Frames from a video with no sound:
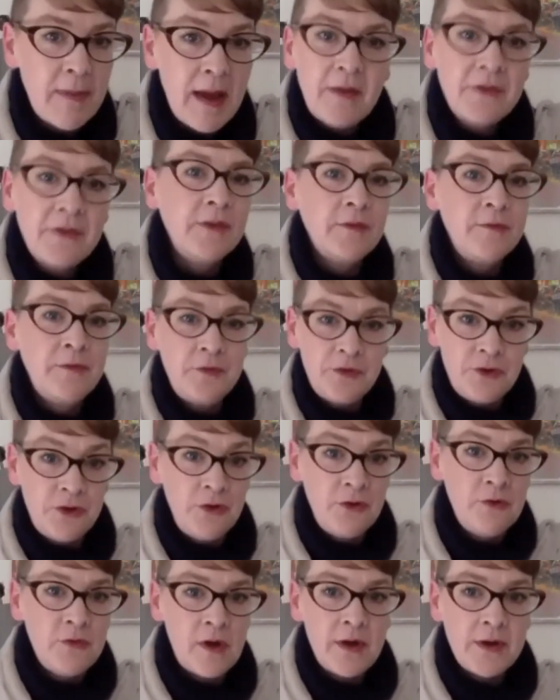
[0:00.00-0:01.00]
massive
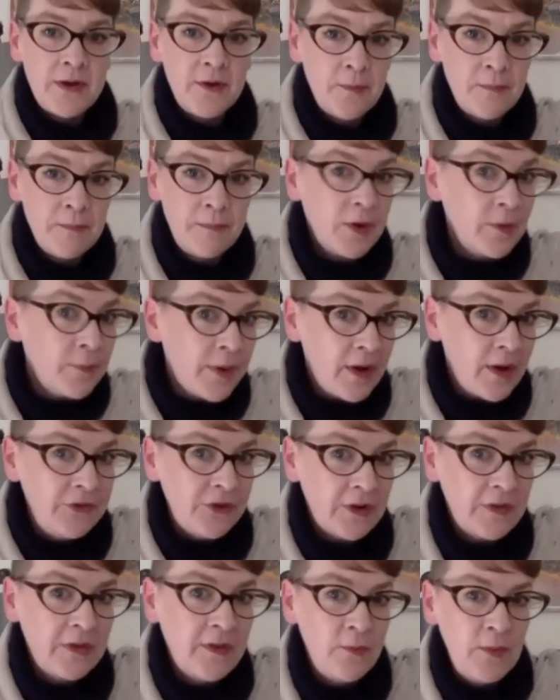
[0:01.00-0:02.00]
2-volume book
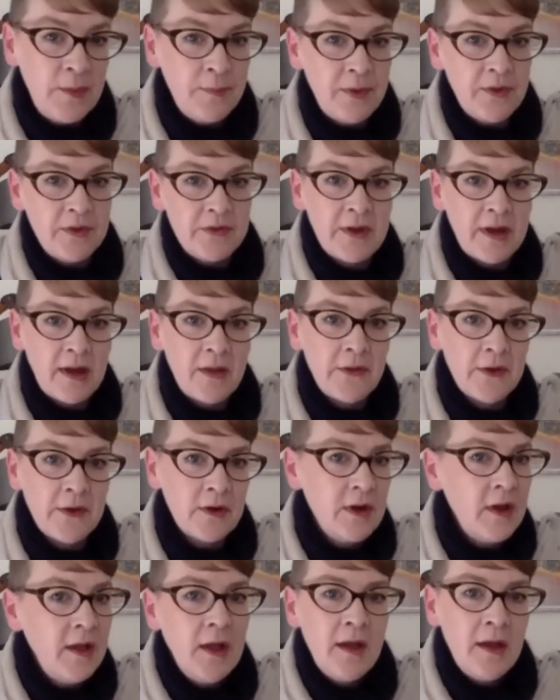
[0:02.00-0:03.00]
project that we put
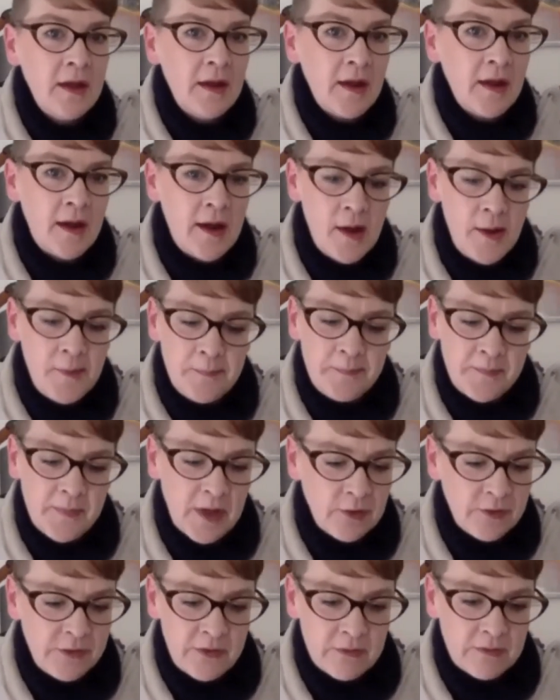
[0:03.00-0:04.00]
together.
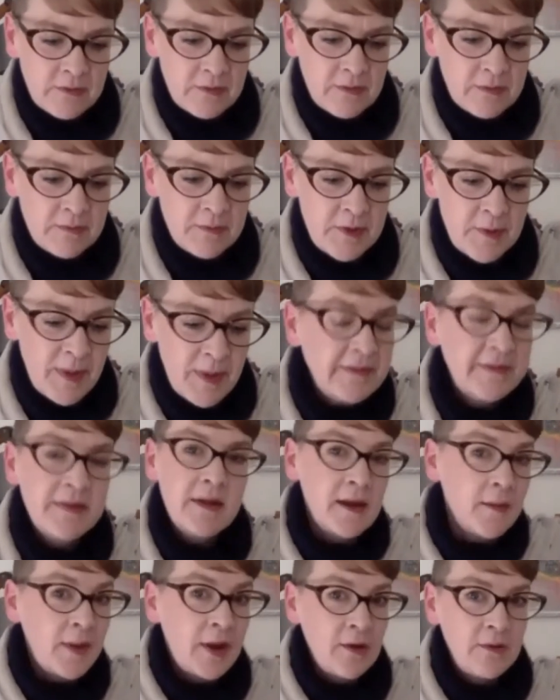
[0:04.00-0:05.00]
It's the best
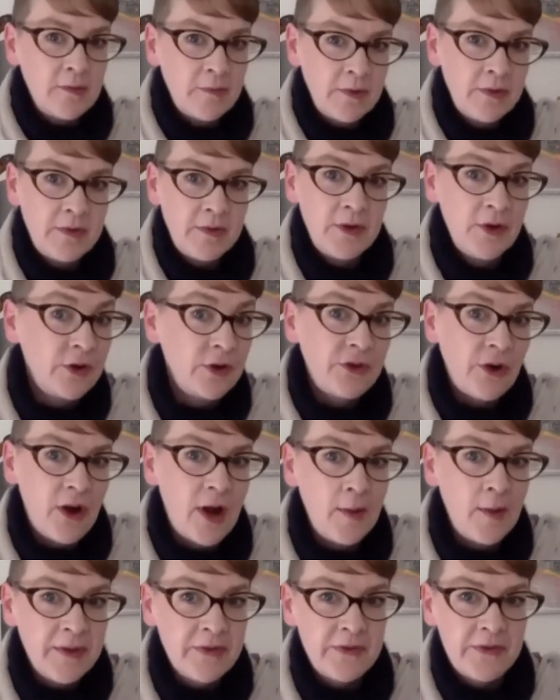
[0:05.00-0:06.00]
thing about your
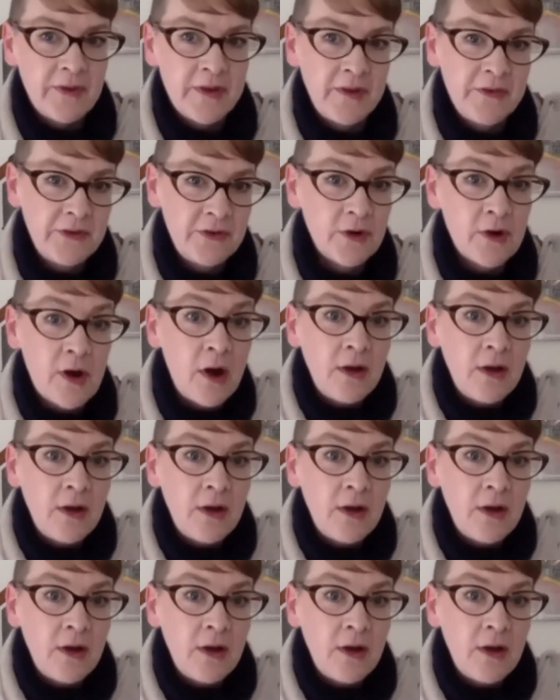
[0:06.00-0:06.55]
job is your